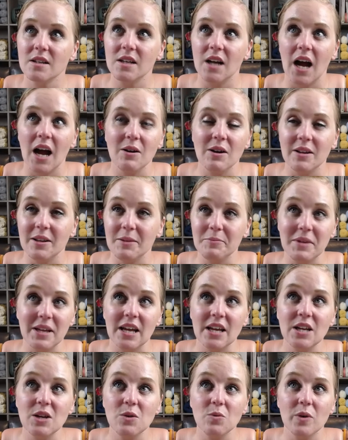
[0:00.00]
I, I mean,
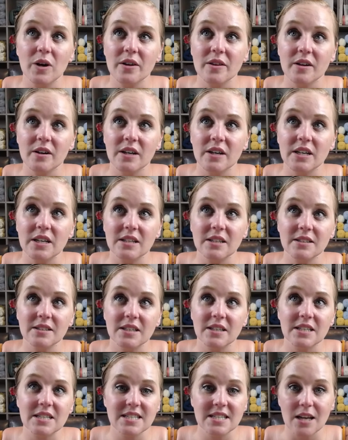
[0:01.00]
anywhere they're gonna
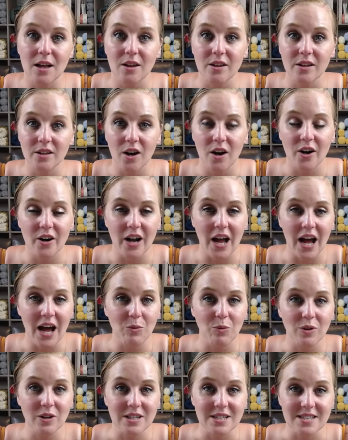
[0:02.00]
gonna sell yarn,
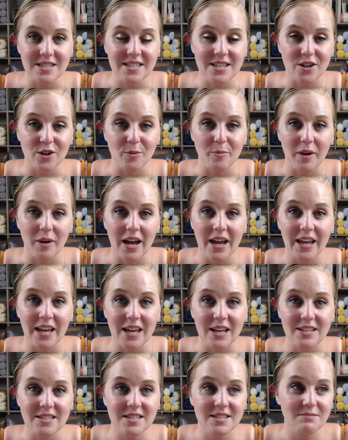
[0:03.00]
I will consider buying
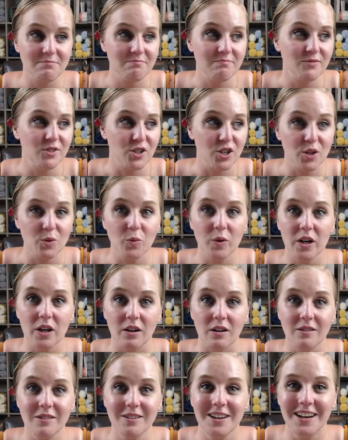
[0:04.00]
it.
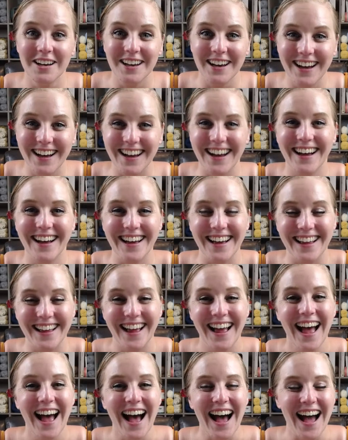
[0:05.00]
Goodwill.
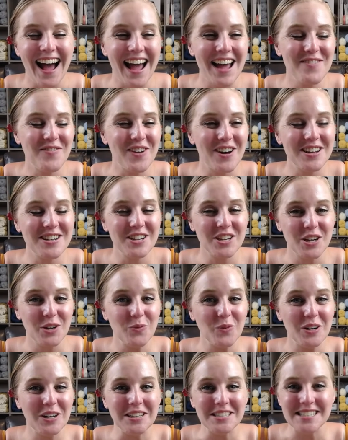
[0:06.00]
I've gone to
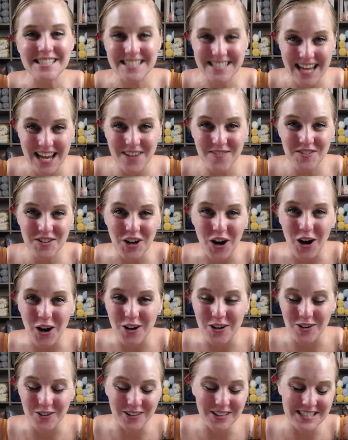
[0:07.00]
Goodwill and saved
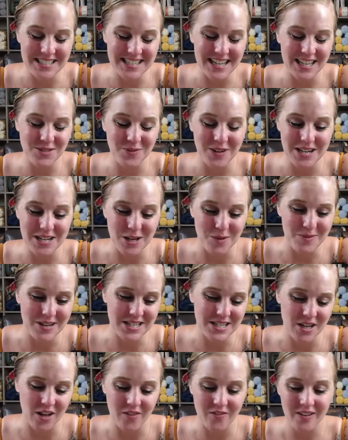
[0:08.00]
yarn, or at least that's what I tell
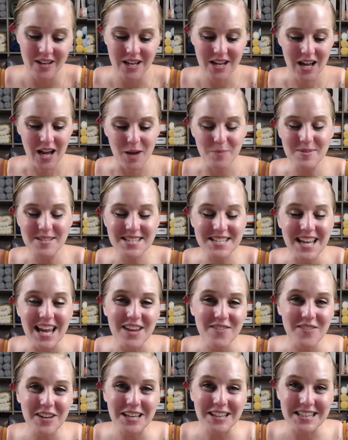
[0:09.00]
myself. I'm
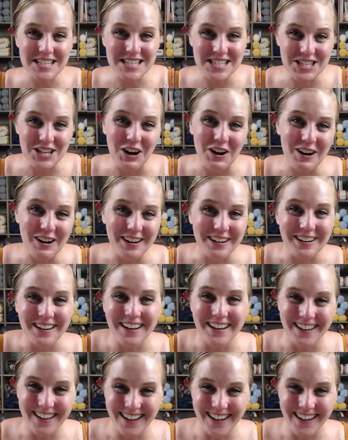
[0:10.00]
saving this yarn.